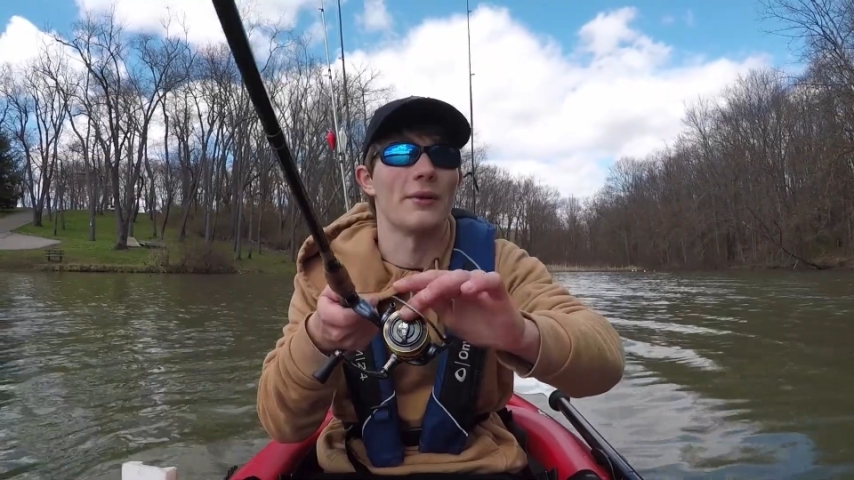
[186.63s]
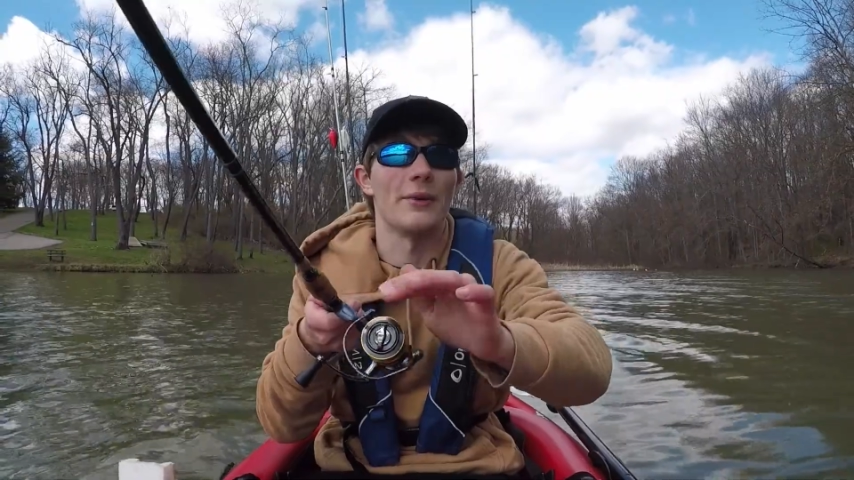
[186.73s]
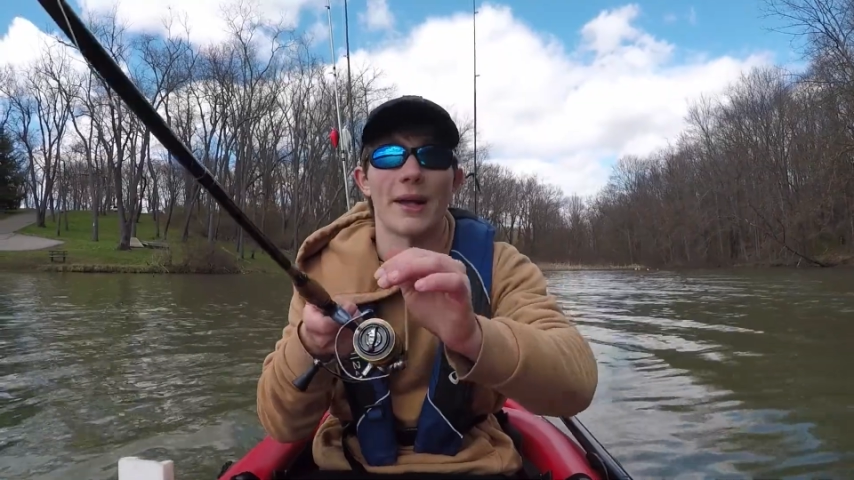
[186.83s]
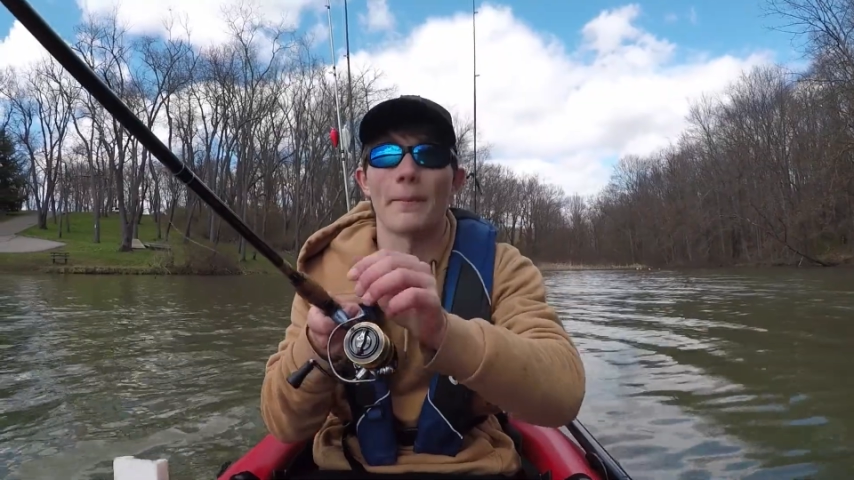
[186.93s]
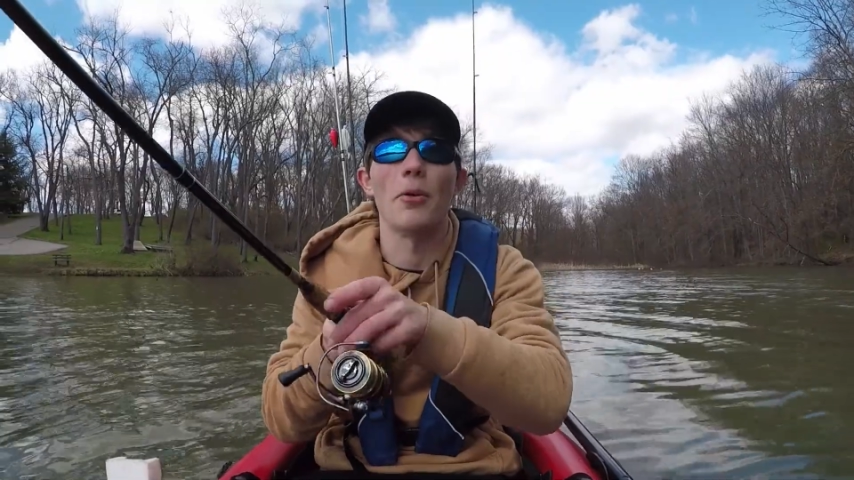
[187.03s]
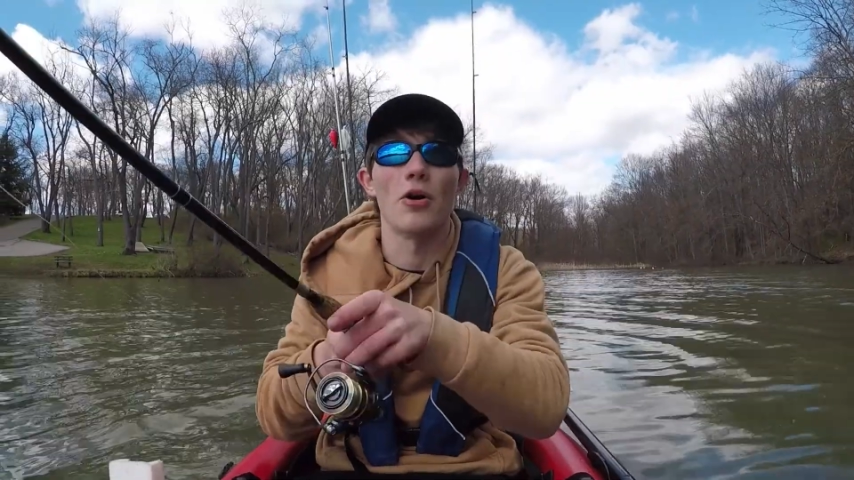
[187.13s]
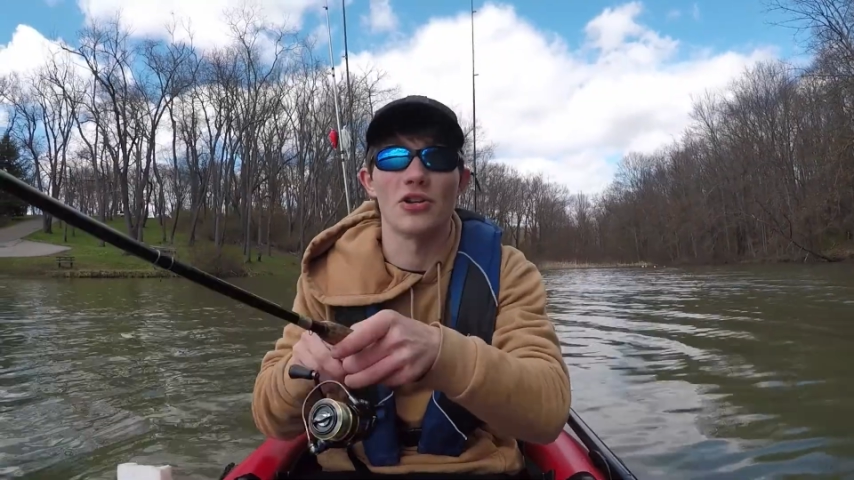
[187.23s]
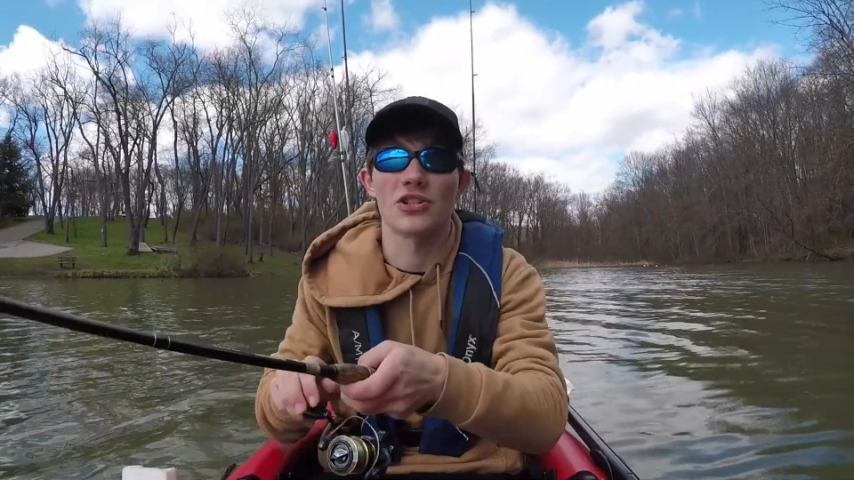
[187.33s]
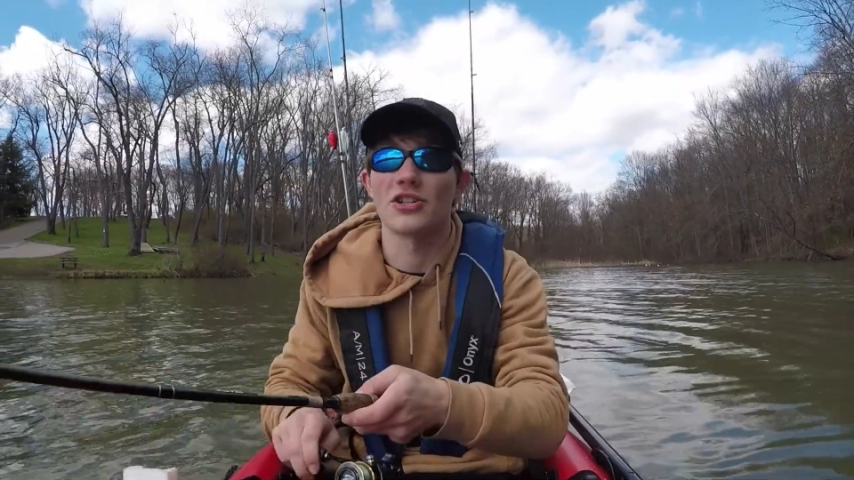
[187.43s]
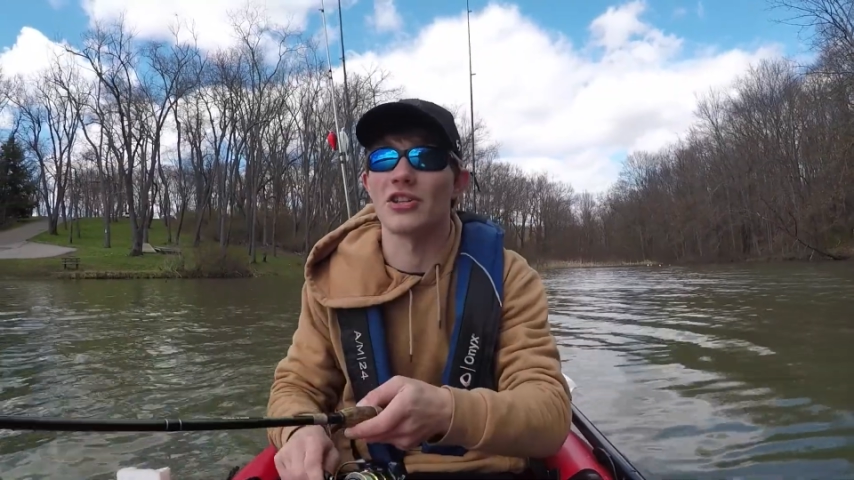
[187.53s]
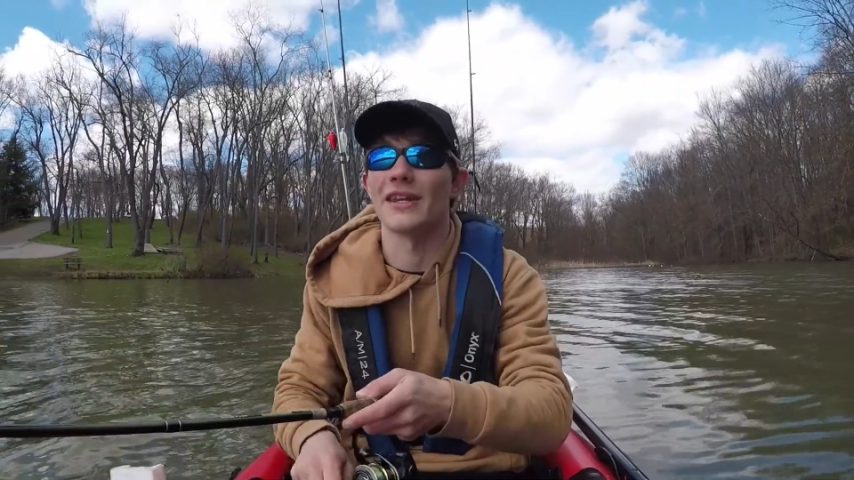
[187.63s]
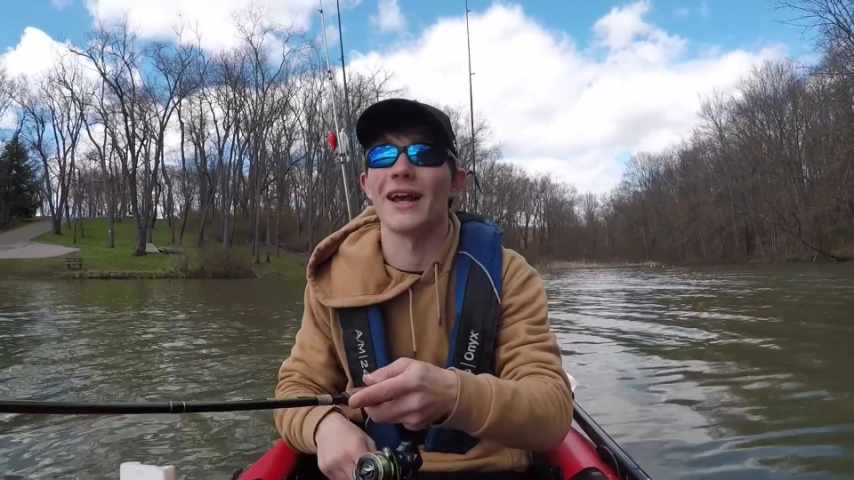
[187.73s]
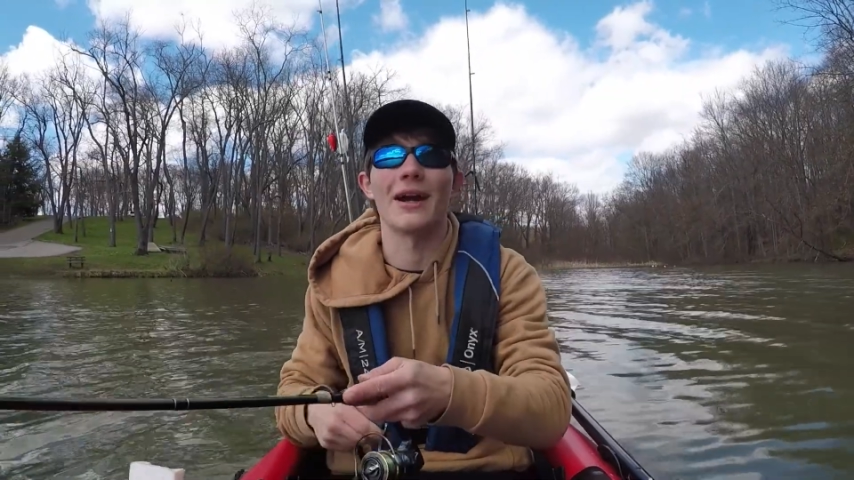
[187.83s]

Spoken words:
we get pushed to the